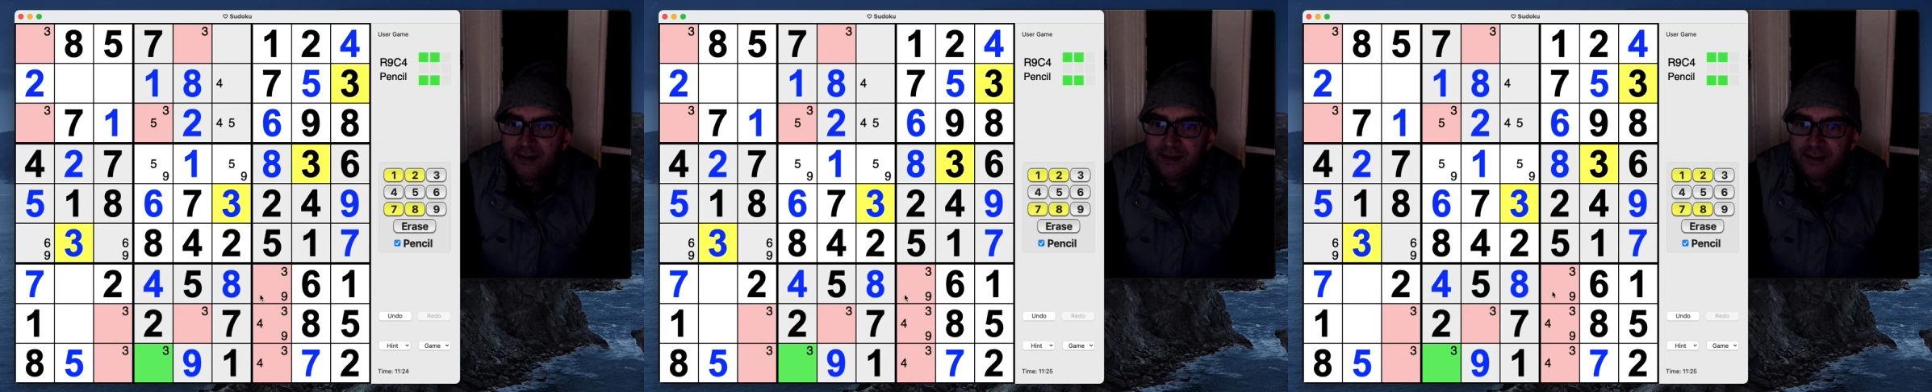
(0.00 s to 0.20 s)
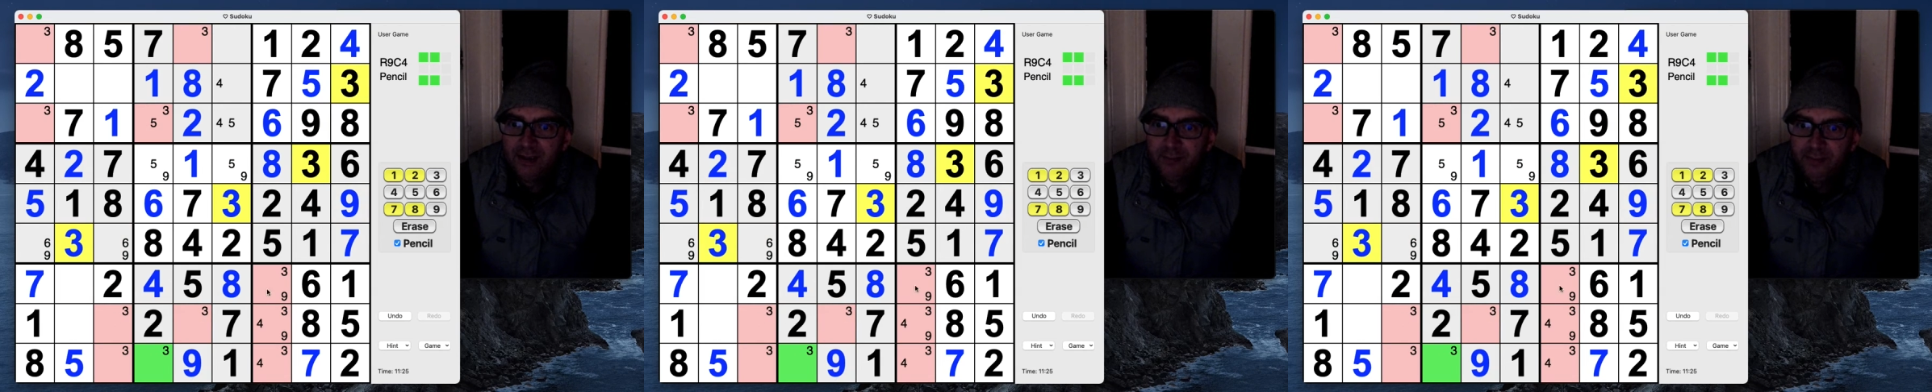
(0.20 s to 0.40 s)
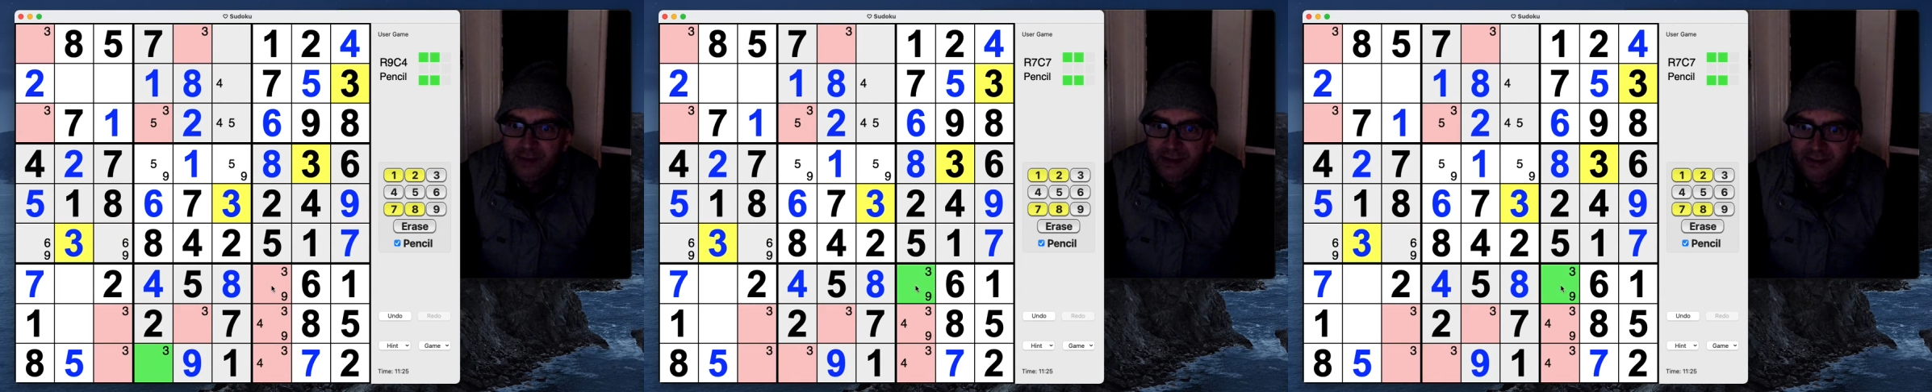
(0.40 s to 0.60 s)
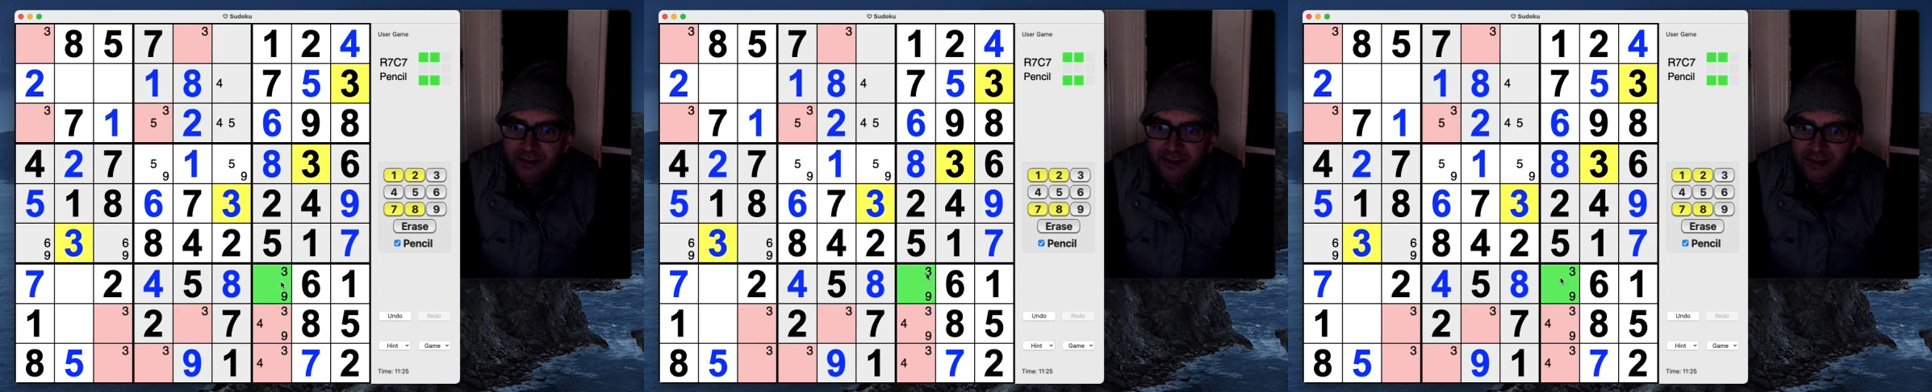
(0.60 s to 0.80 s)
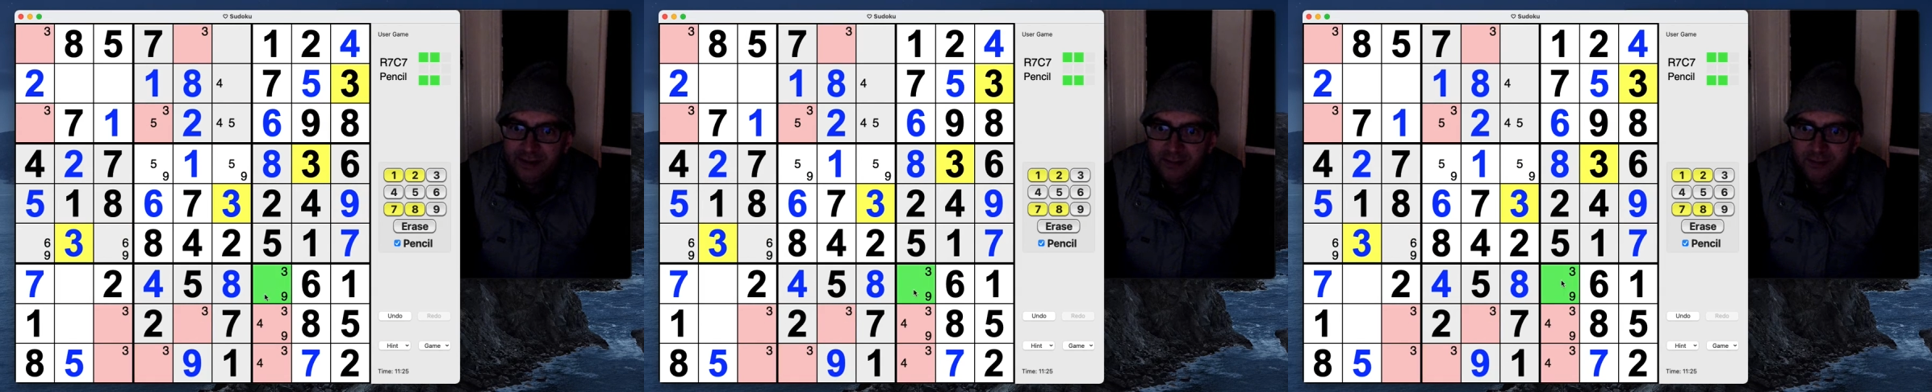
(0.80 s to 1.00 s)
That means
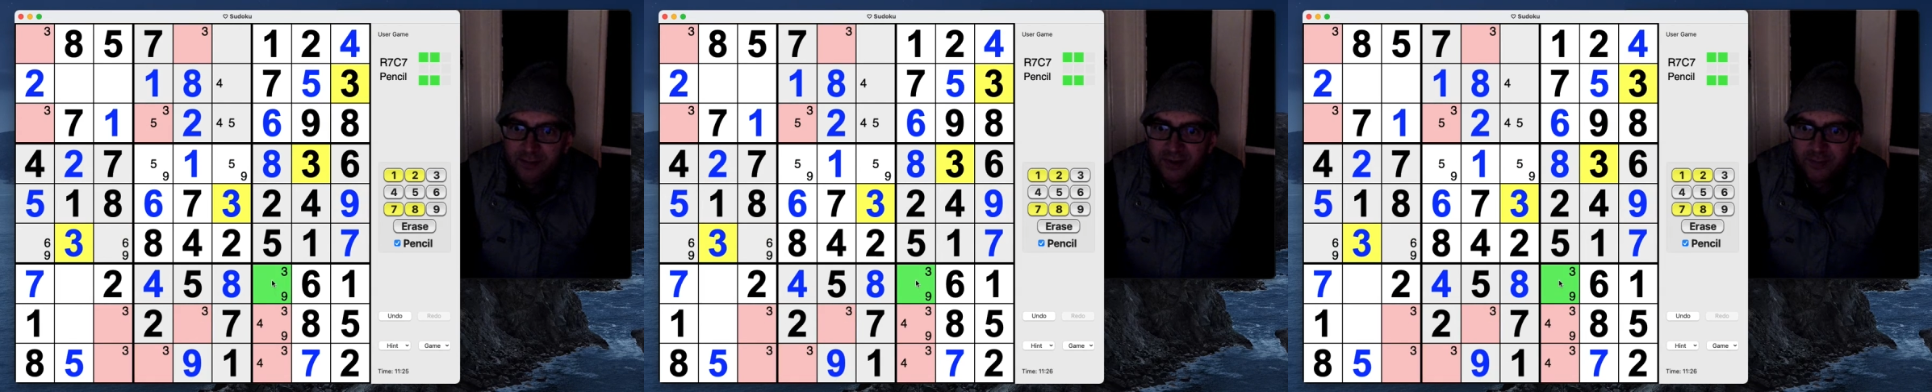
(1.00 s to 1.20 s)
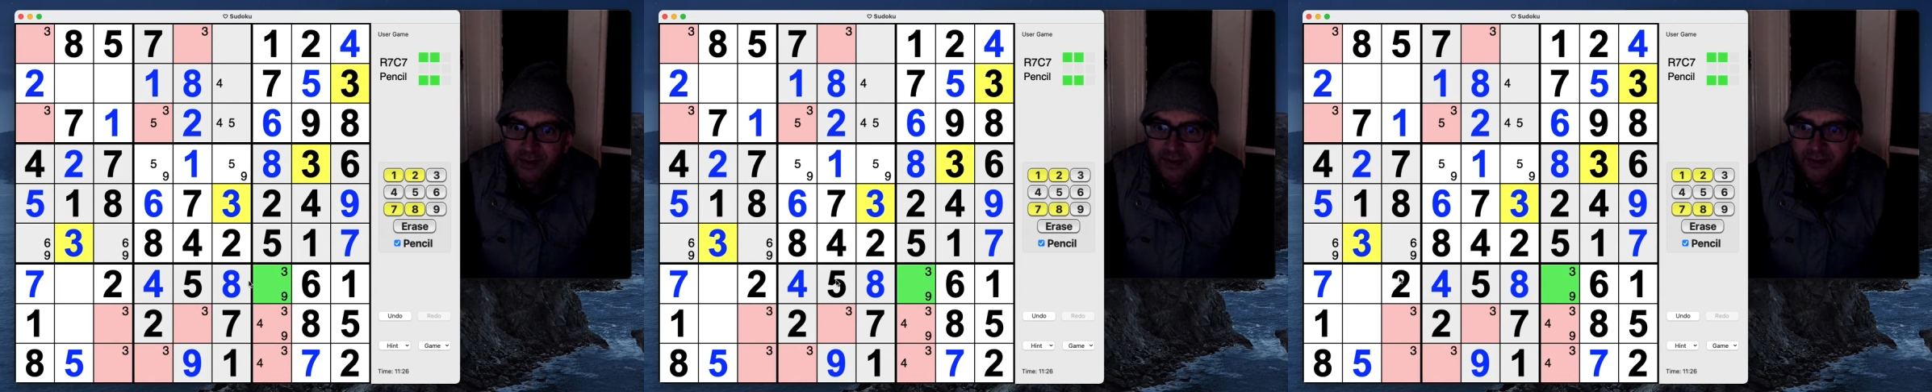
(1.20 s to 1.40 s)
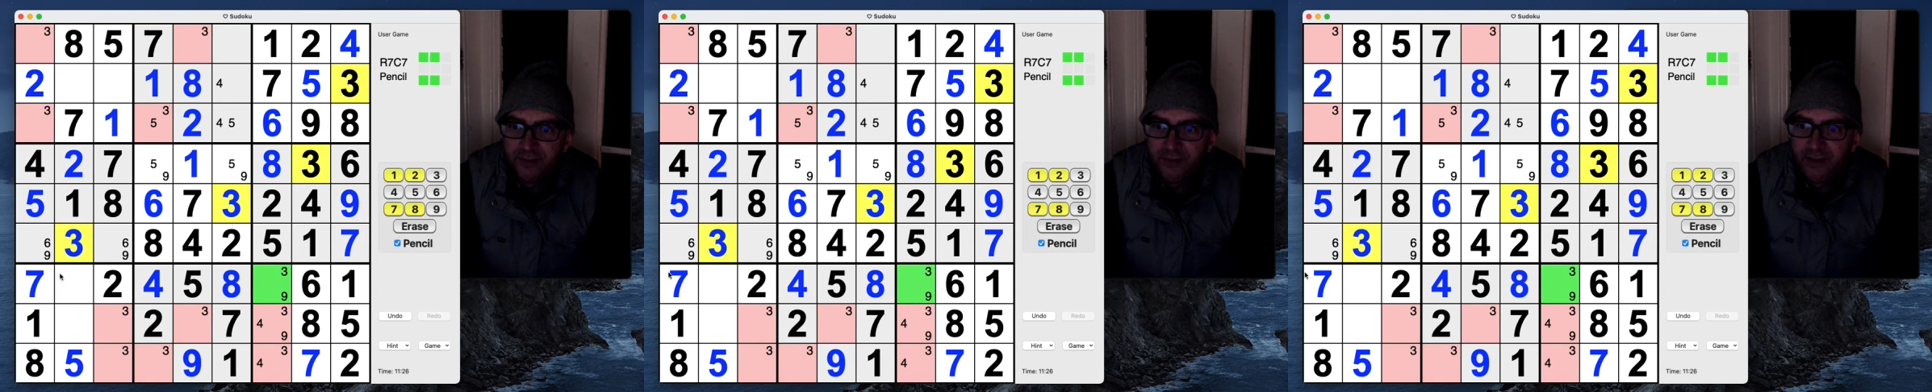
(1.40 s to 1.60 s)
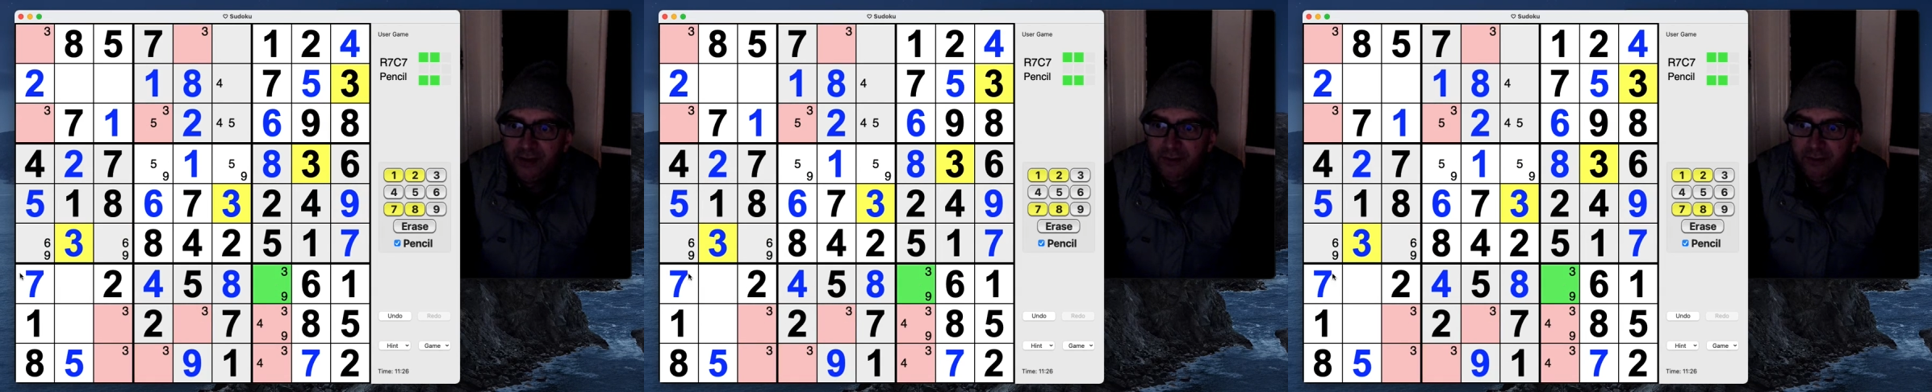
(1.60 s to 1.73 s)
this must be the 3.